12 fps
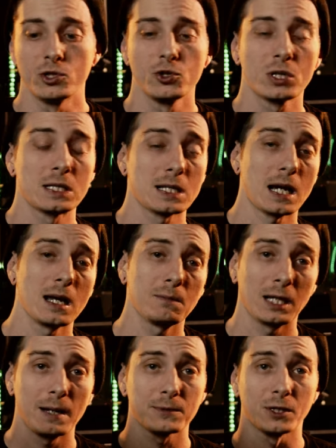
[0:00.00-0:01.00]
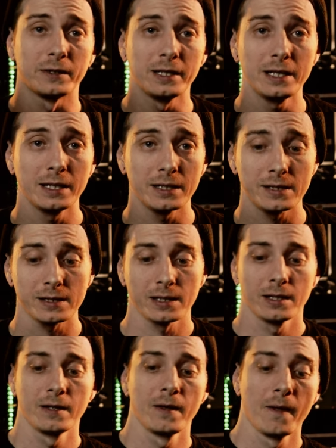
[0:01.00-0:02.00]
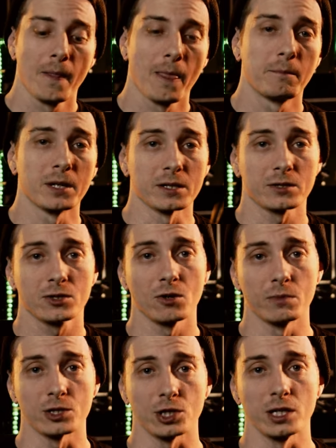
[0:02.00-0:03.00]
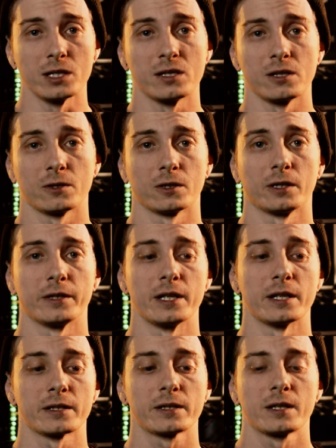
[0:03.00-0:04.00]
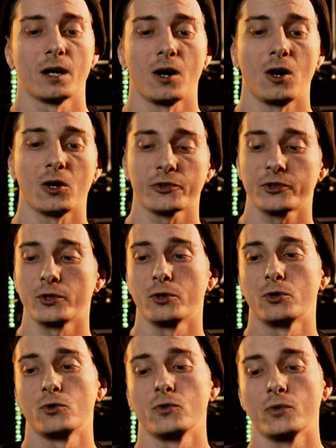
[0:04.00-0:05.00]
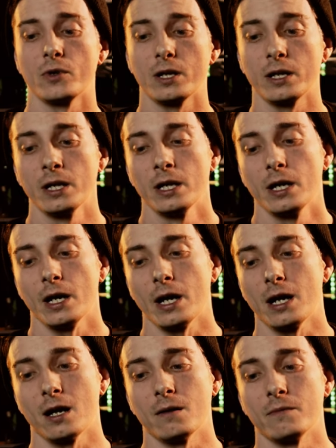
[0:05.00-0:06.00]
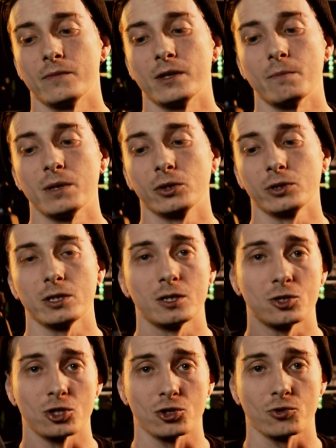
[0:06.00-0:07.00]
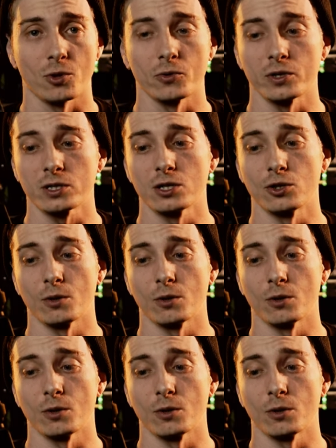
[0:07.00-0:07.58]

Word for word: which you can time lapse on this, but it's so much easier on this. Also, um, the ability to just throw this in